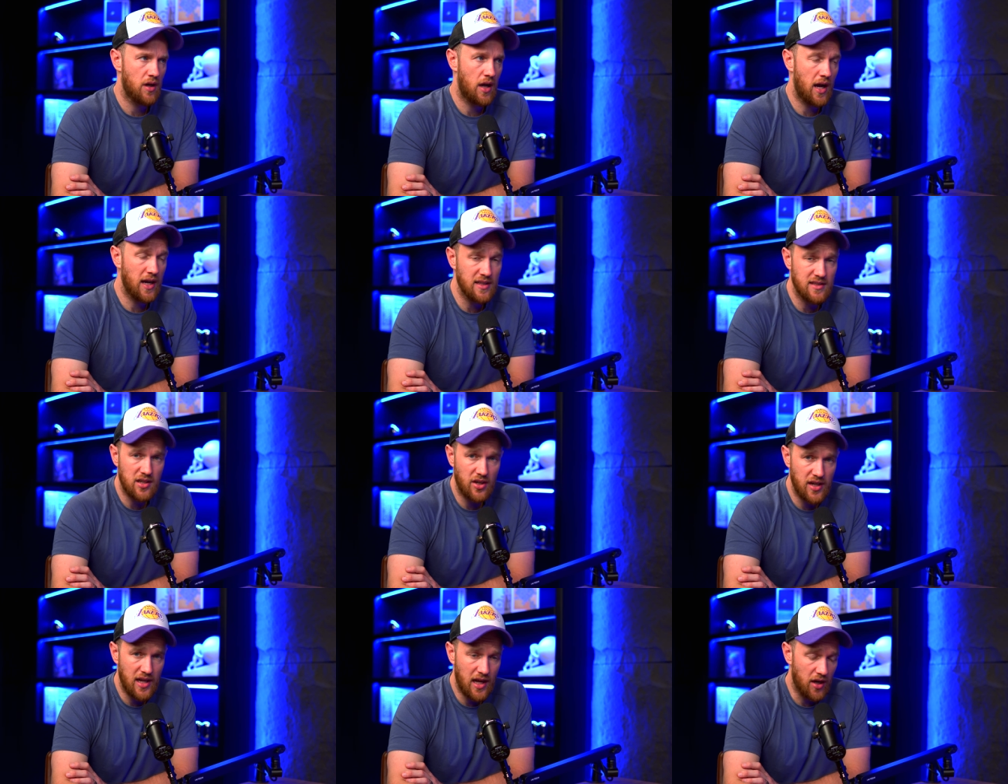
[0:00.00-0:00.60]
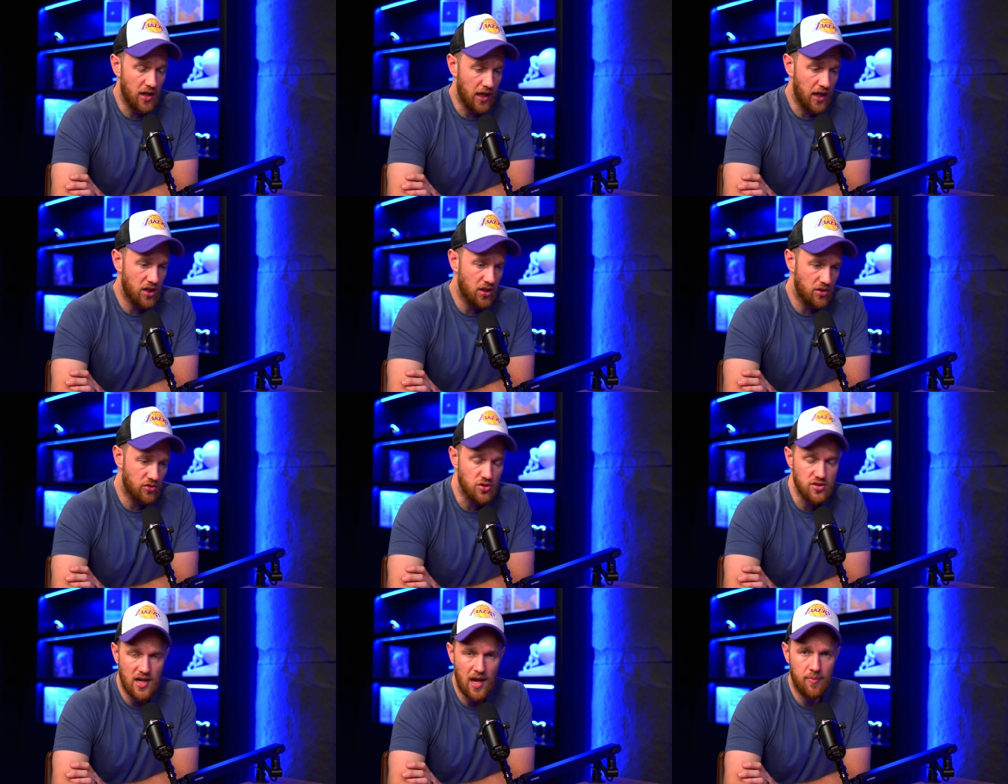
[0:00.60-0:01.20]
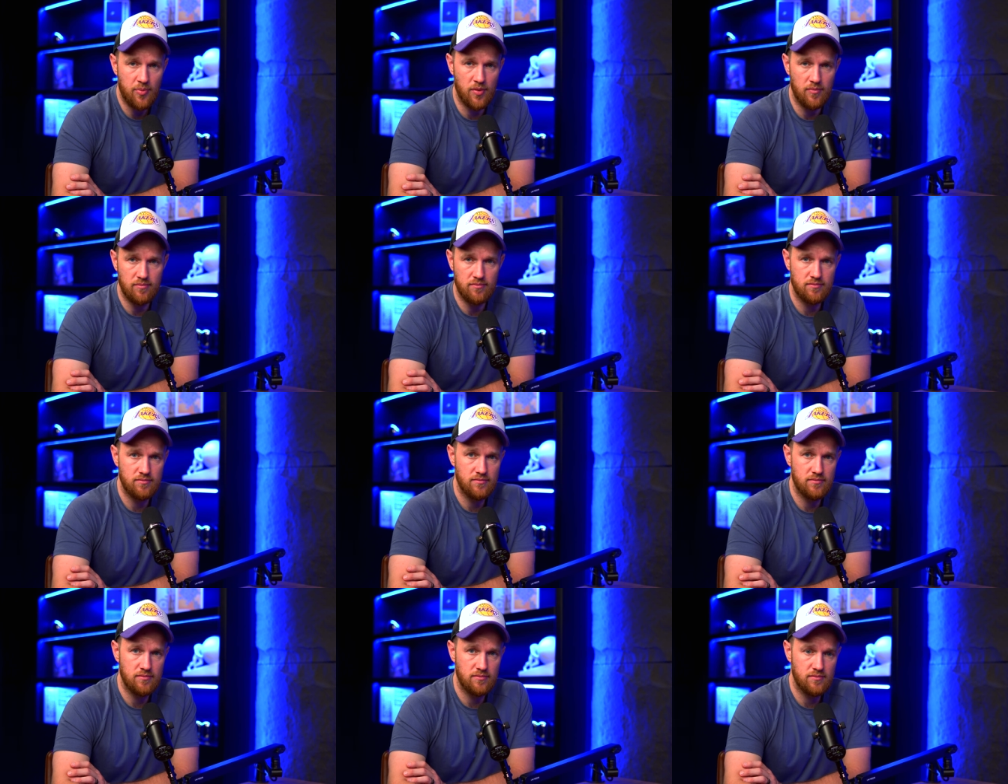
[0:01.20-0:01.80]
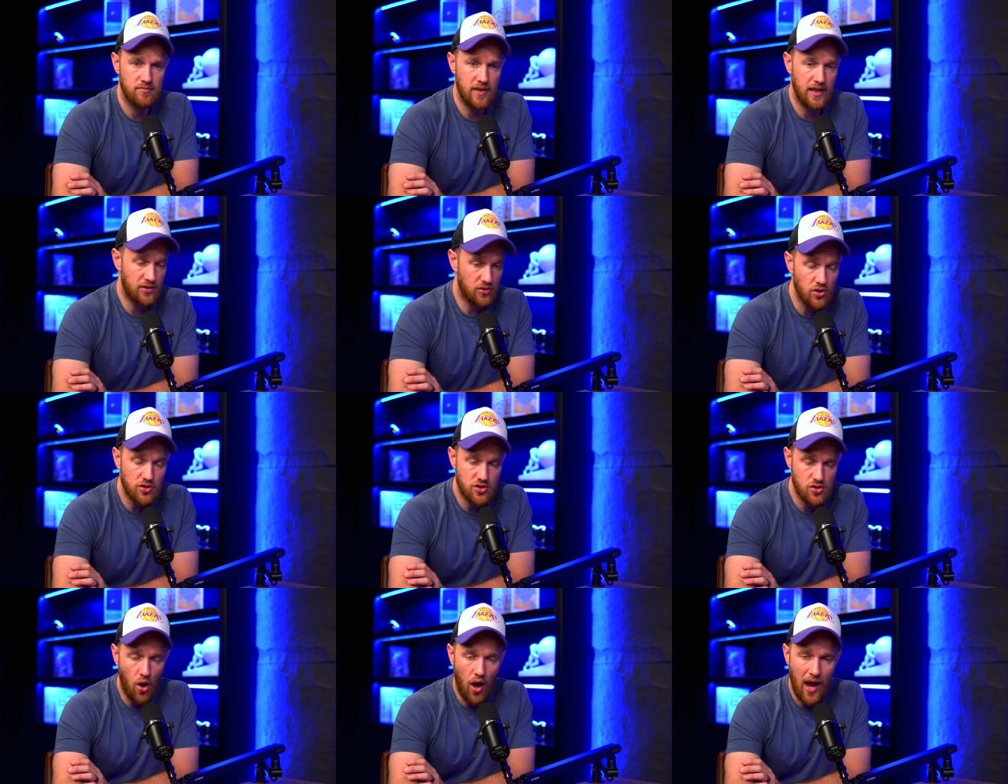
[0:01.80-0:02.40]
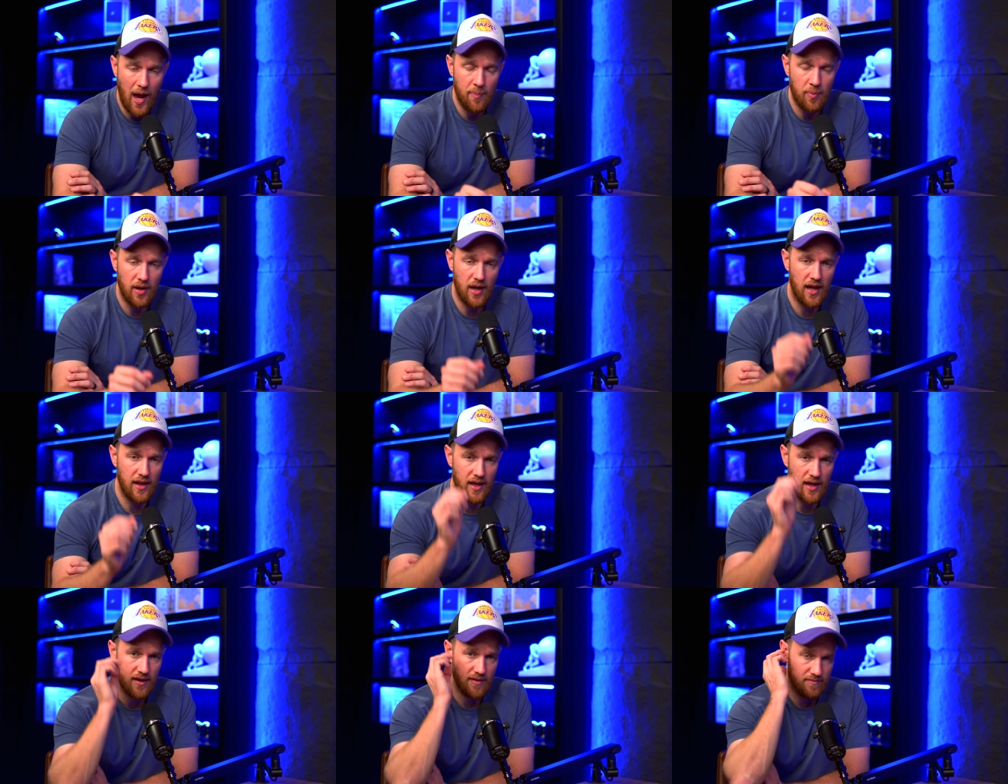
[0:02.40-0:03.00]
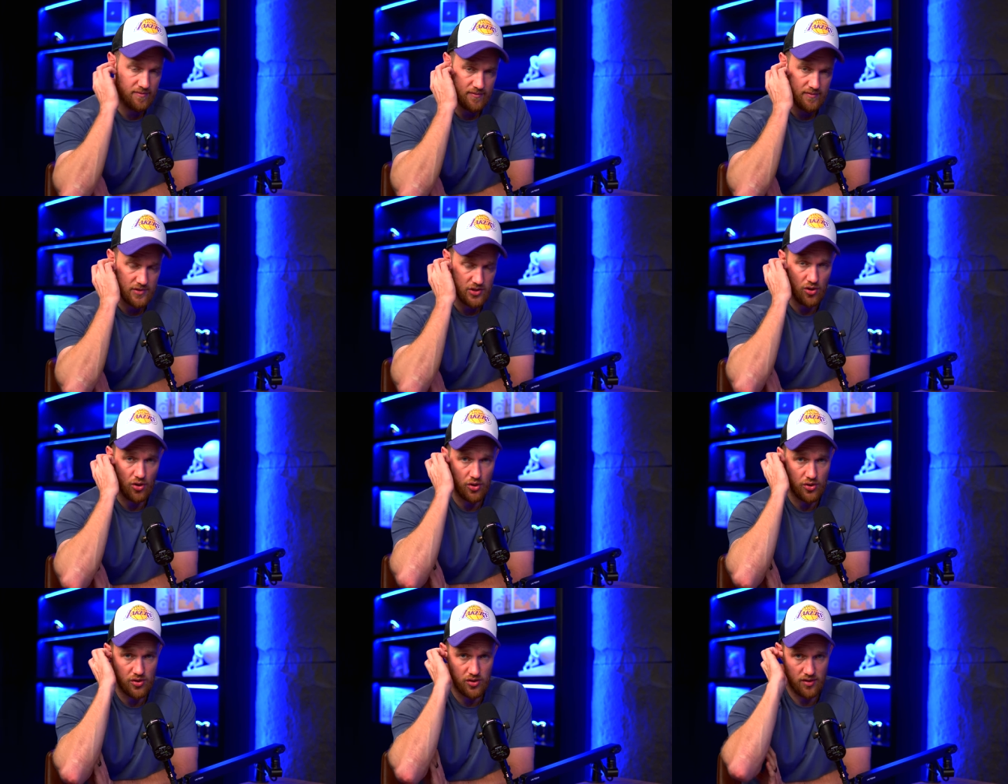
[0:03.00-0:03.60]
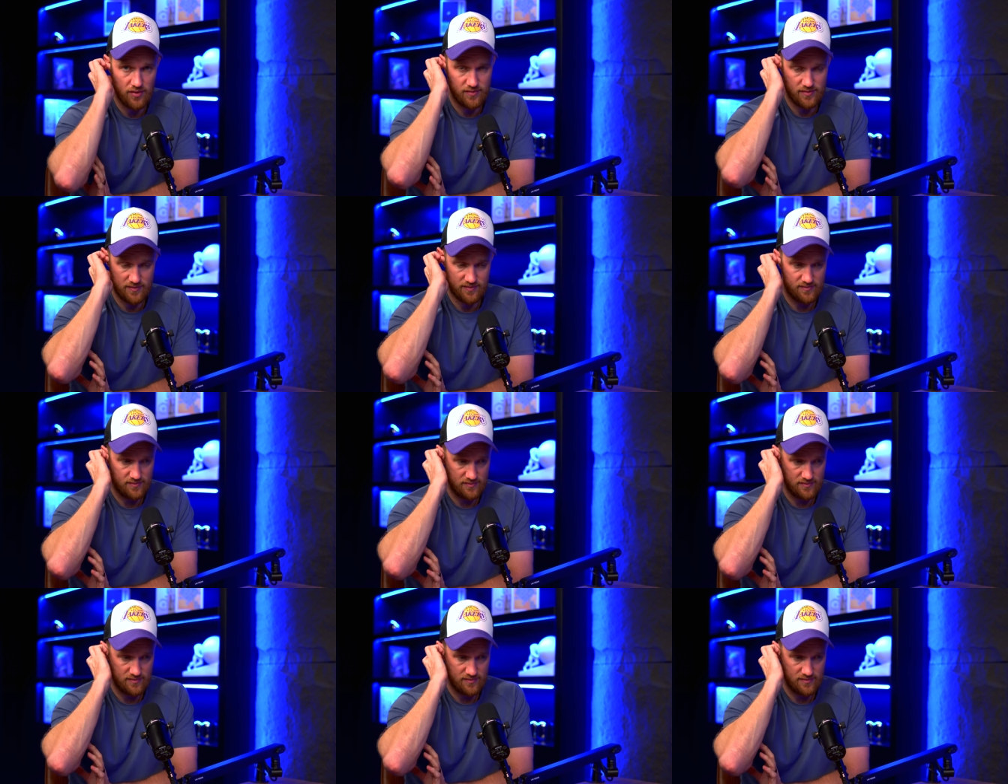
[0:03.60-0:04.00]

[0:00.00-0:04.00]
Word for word: I can tell you now, it doesn't happen. It does not happen like that. It's not good enough.